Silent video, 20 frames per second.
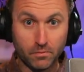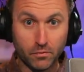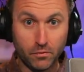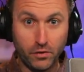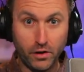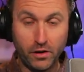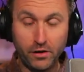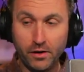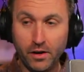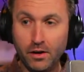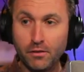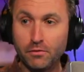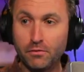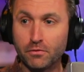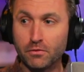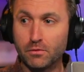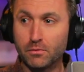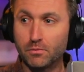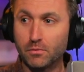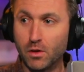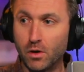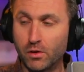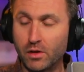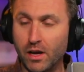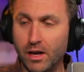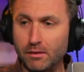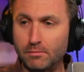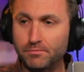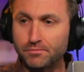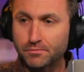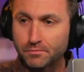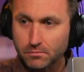Fair enough? Okay.